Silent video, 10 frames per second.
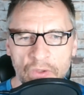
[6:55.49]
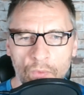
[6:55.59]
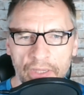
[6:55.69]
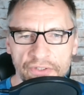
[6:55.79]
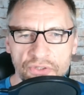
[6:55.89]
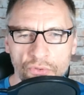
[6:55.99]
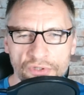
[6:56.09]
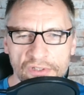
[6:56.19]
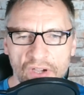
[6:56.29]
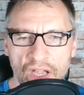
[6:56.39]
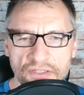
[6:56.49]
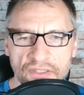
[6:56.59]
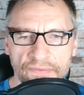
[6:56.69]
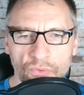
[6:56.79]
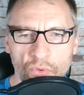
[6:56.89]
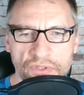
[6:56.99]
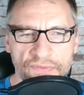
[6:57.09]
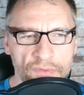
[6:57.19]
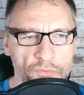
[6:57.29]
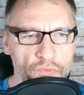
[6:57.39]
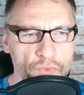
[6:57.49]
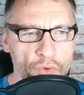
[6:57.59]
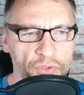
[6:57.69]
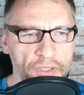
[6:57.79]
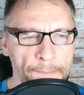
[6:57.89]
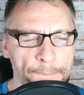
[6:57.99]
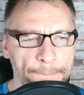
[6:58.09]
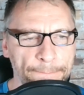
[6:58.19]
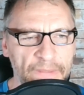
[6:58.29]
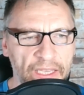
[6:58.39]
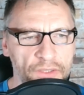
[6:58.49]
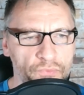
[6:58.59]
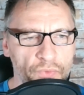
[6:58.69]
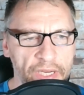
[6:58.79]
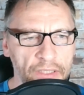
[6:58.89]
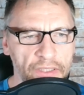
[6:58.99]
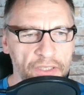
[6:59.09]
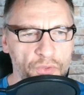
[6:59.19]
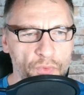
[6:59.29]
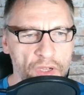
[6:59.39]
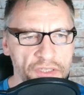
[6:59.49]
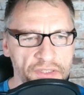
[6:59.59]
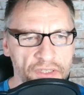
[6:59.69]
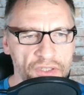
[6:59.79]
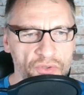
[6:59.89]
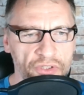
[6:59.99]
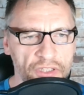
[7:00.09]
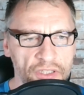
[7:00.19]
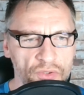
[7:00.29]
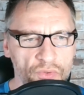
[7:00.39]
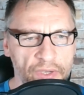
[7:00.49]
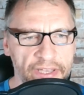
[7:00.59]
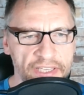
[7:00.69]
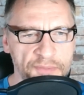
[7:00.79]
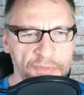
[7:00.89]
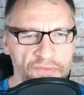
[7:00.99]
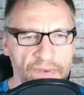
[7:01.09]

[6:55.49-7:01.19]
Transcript: while the social cost of noise from road and rail across the EU has been